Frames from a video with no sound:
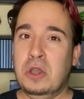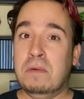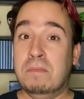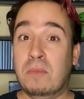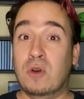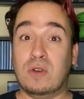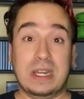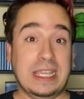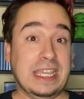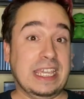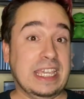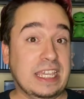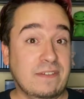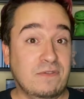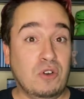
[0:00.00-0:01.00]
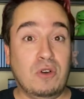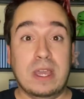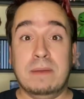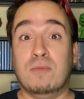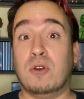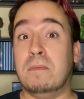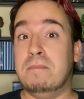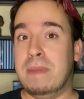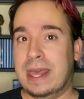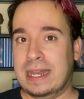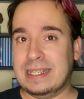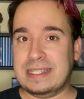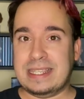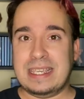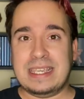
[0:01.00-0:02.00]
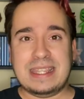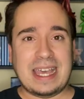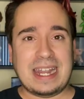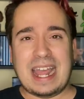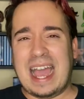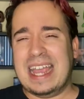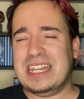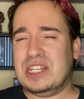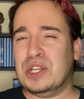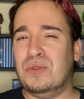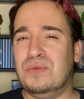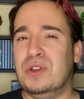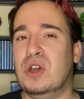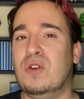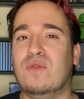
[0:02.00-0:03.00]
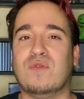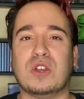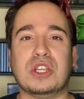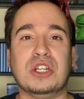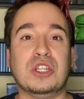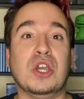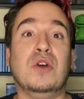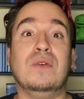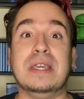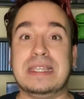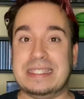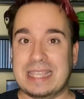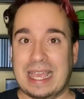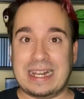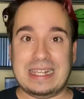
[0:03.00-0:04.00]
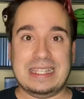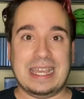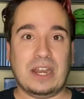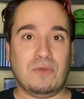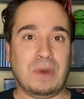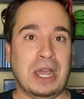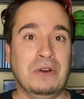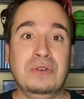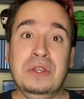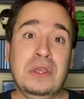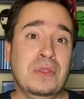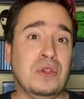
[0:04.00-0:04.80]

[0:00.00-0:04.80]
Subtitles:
more evil and more menacing that I don't know if we're going to go exactly that route.